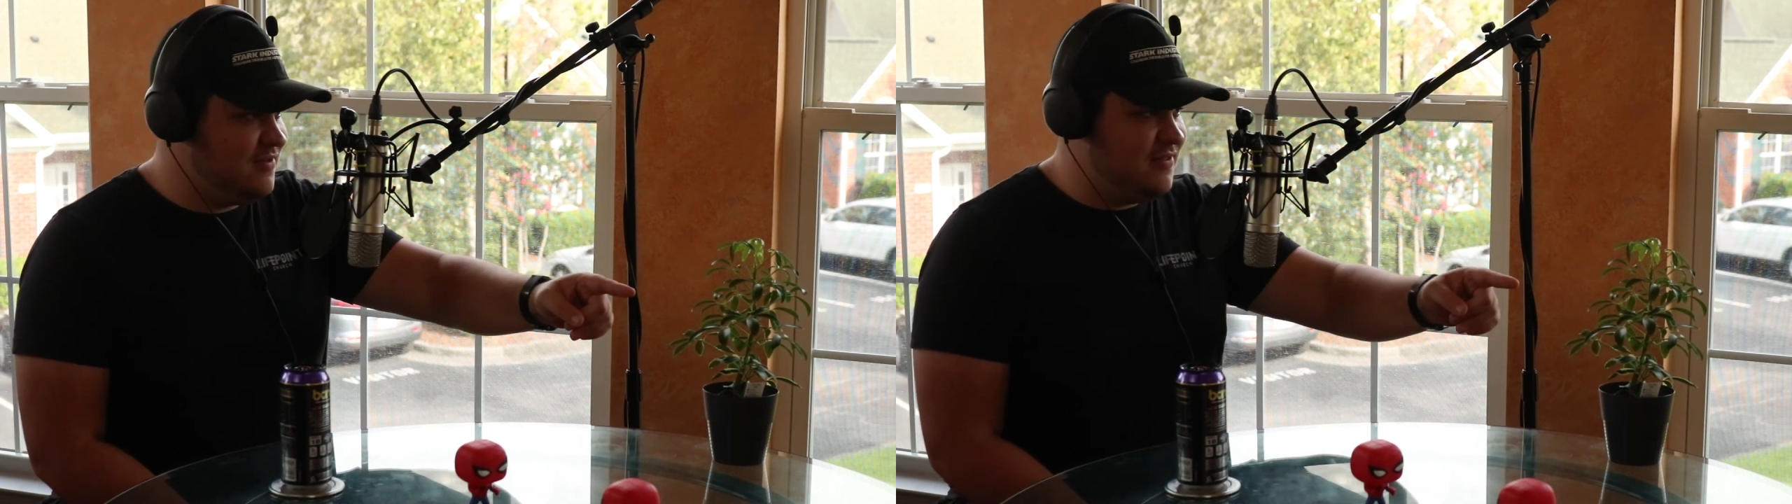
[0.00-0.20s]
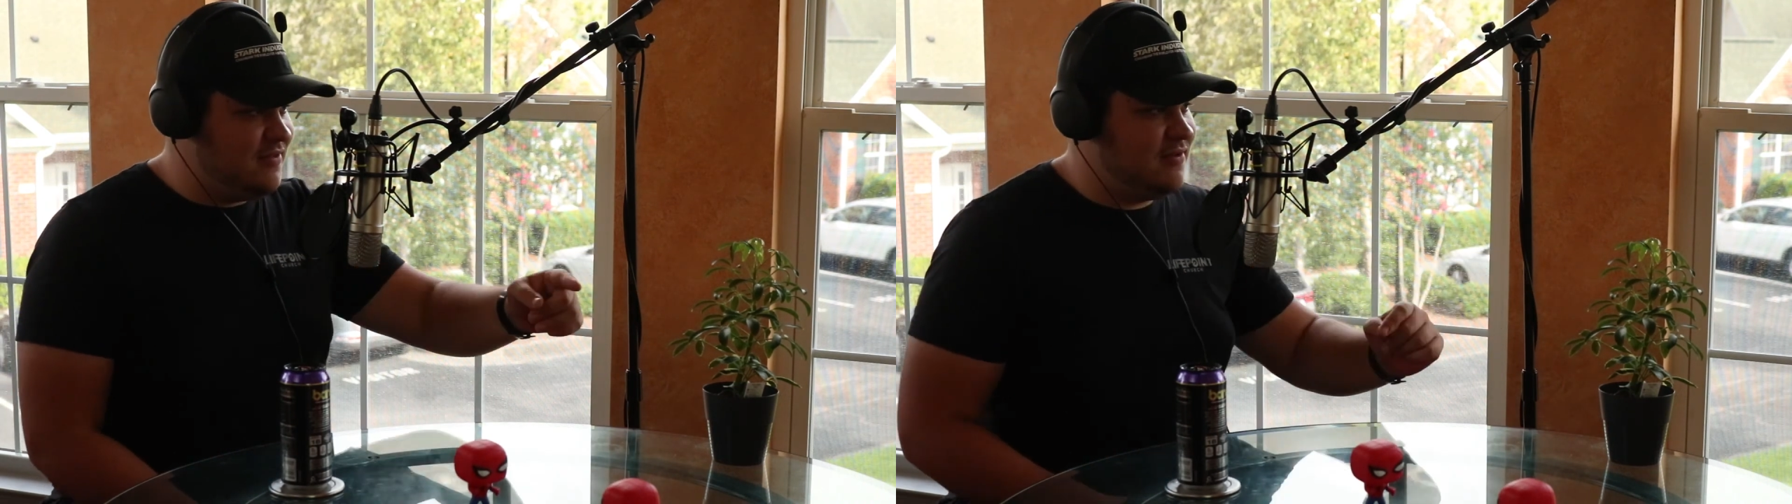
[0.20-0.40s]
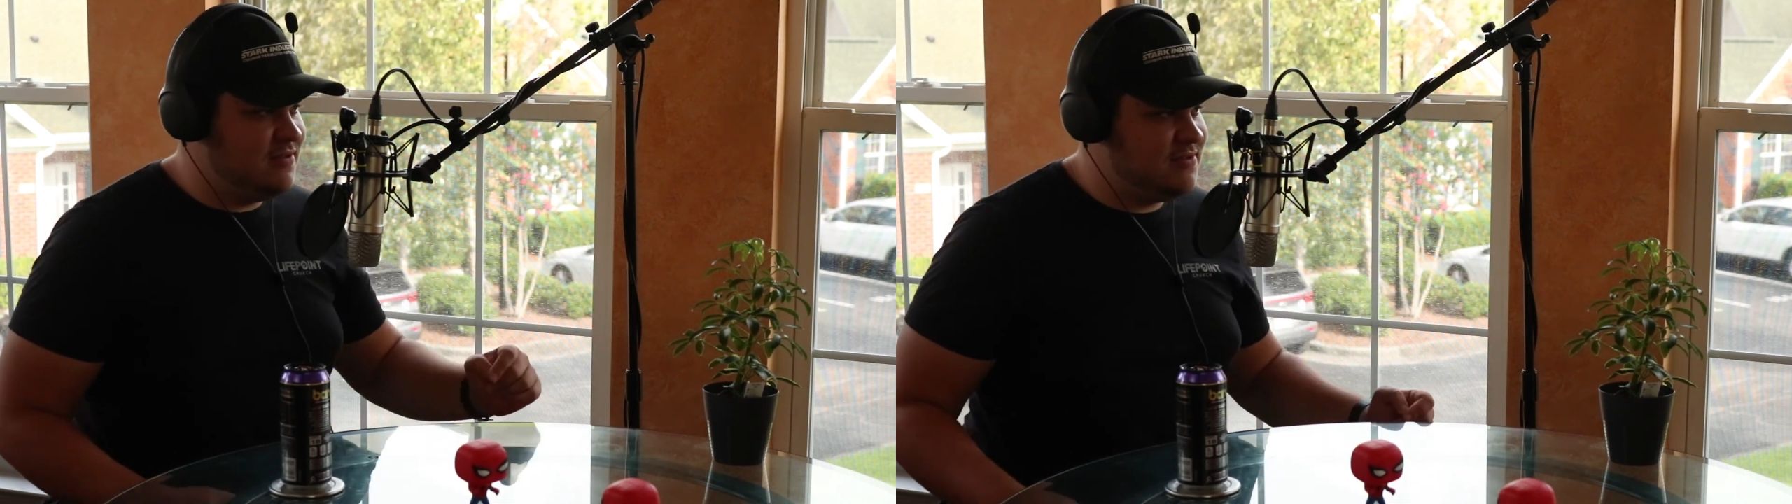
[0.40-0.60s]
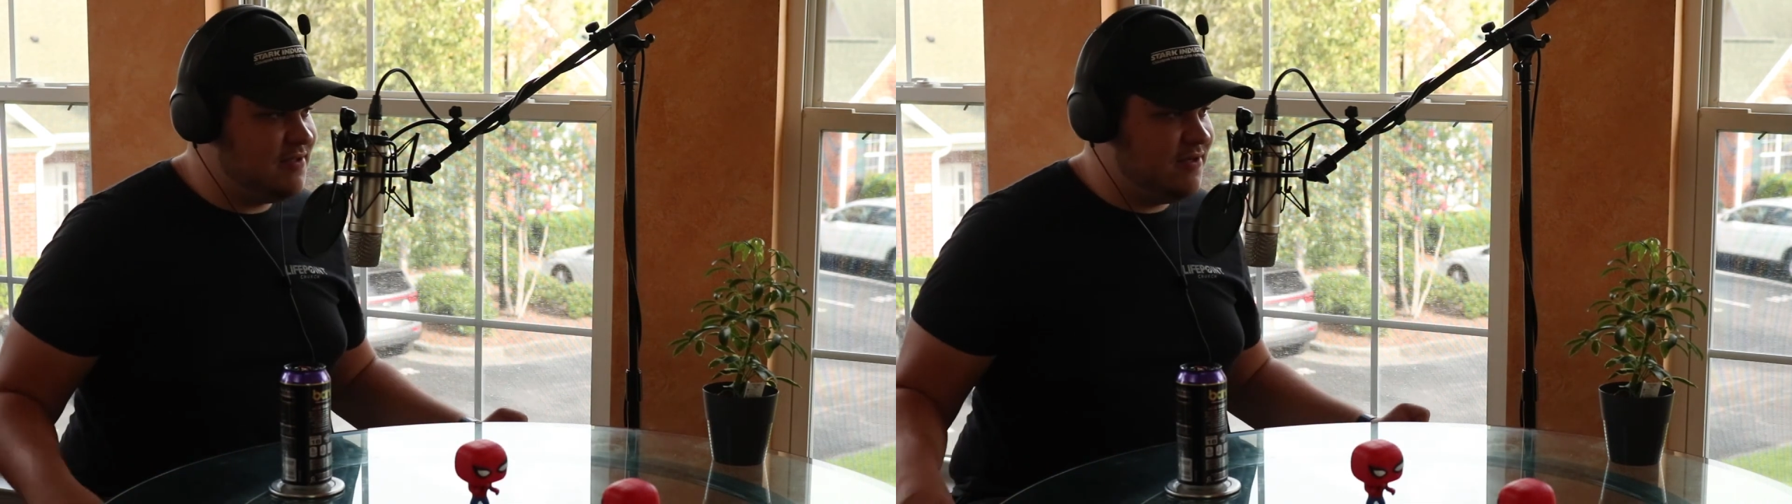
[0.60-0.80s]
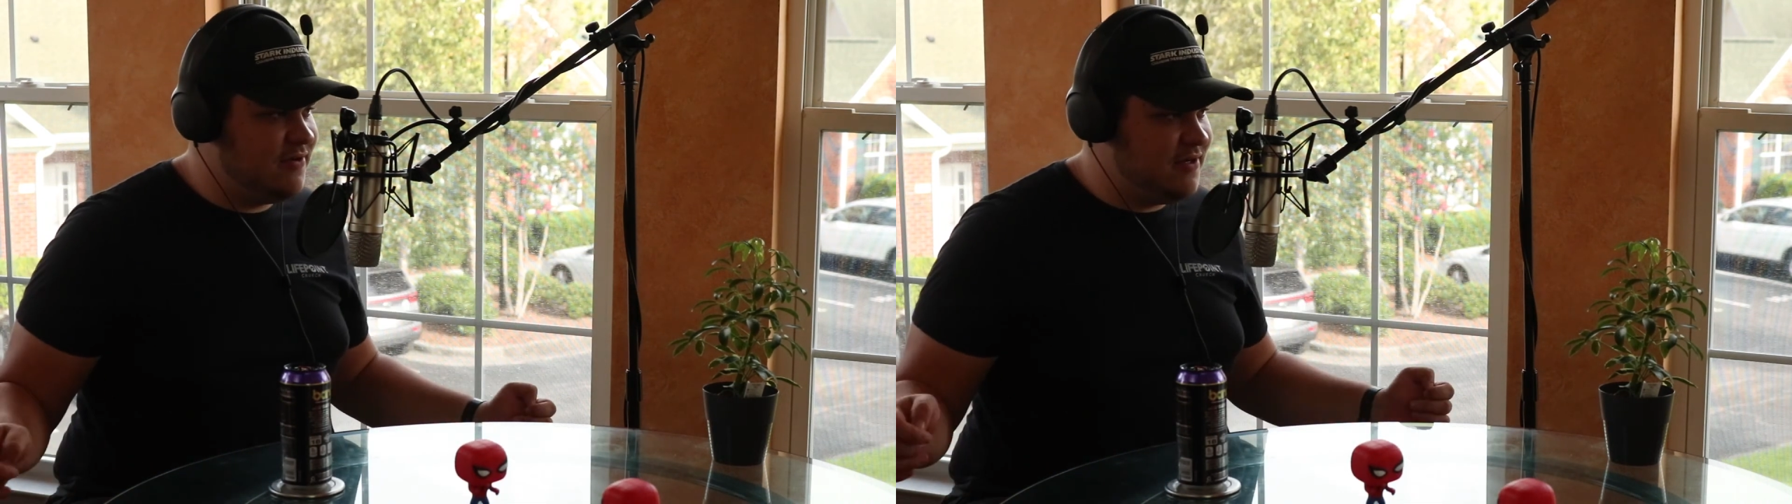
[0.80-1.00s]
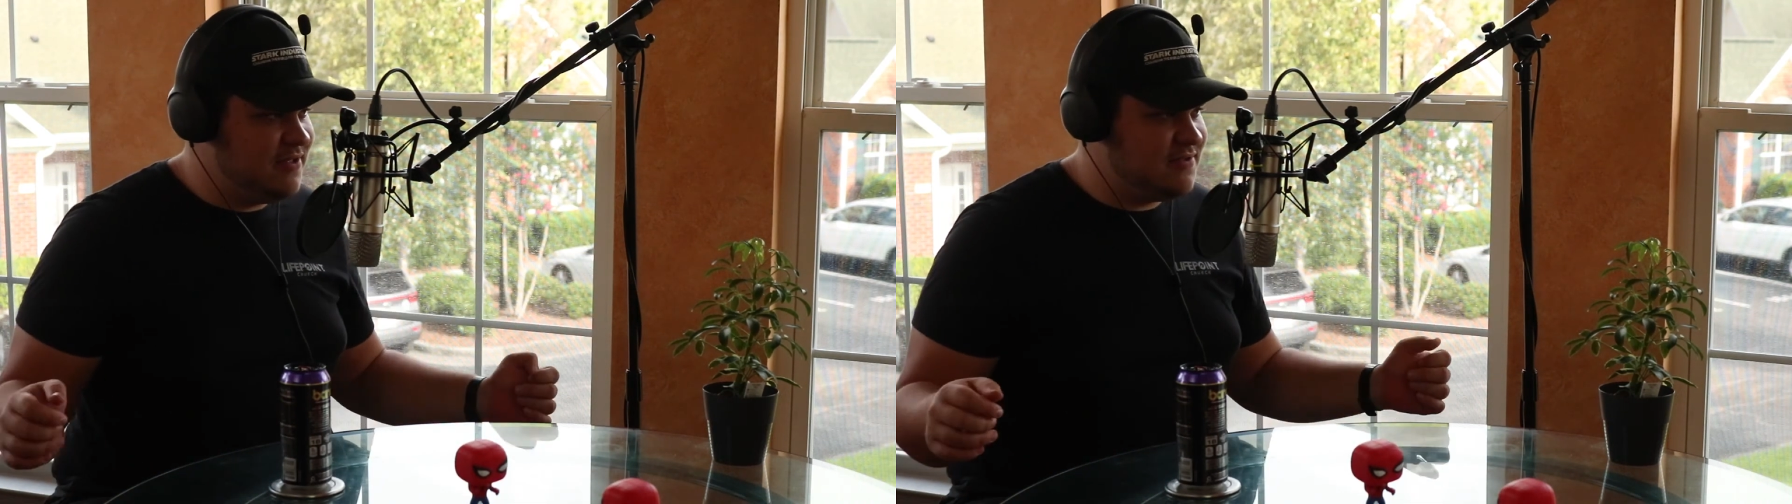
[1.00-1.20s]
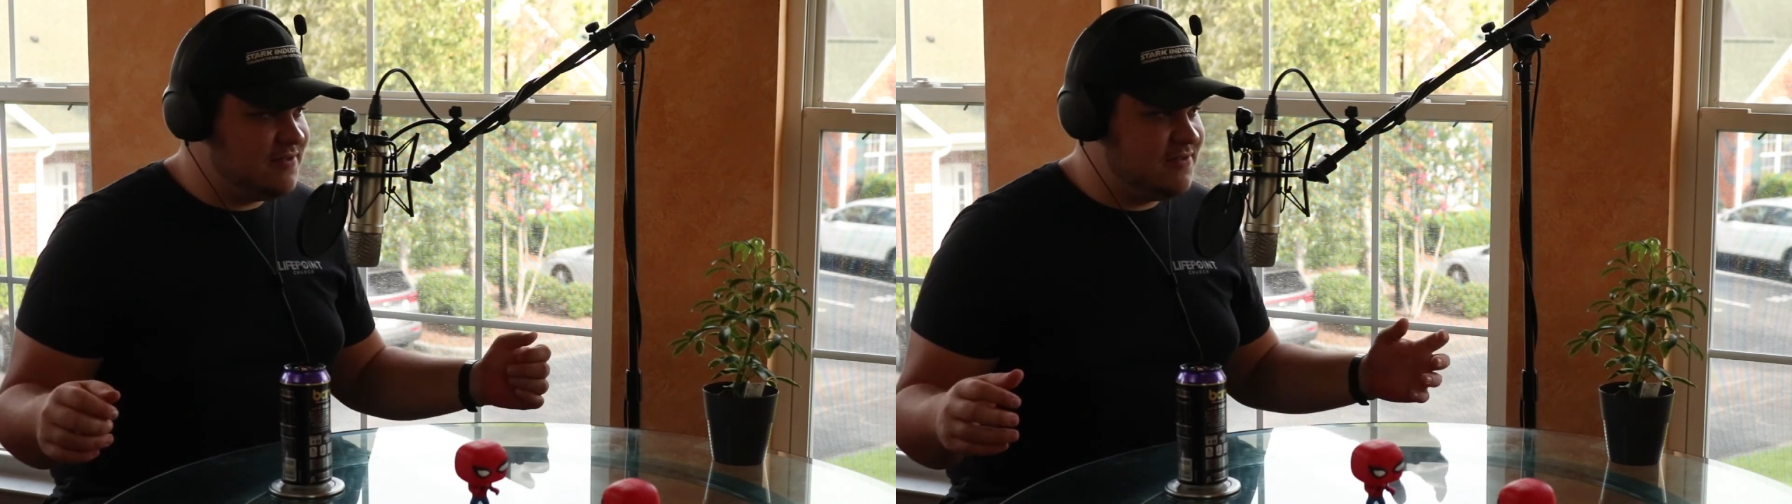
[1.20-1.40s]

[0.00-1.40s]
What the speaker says: the insecurities,